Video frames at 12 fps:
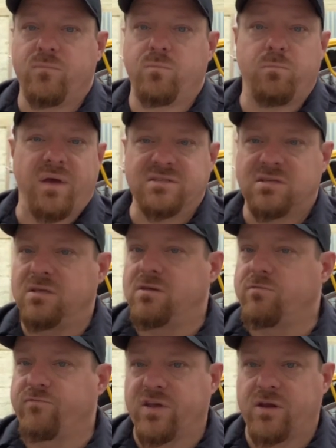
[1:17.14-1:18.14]
Basically, you
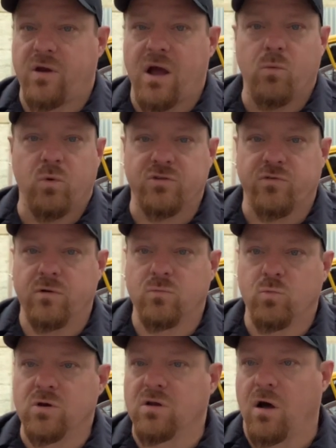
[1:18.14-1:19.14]
can figure out what your
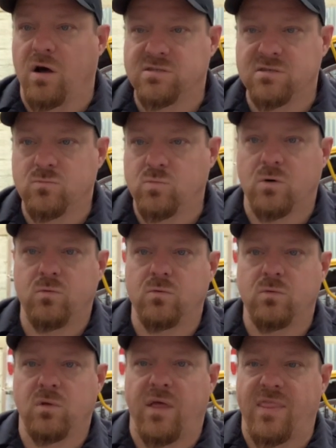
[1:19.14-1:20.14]
own wood costs and
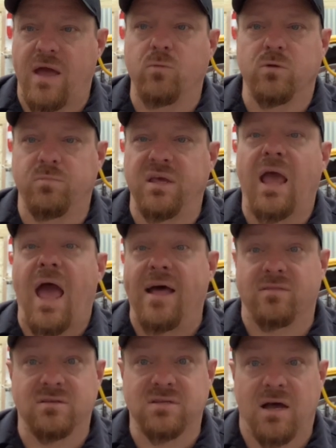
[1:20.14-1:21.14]
that would be
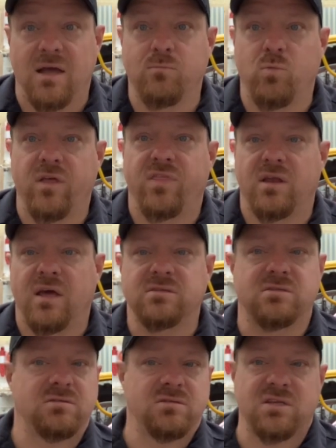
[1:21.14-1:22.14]
at the time with it,
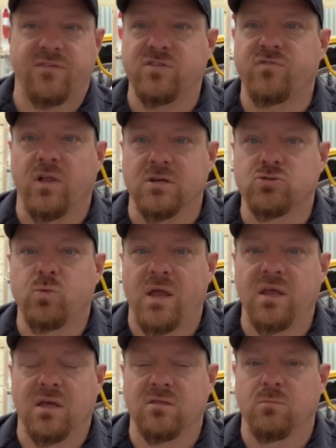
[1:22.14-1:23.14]
as stuff is
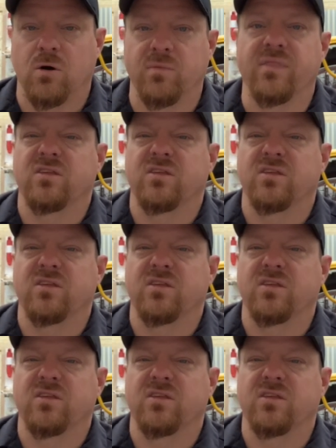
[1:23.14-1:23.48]
fluctuating at the moment.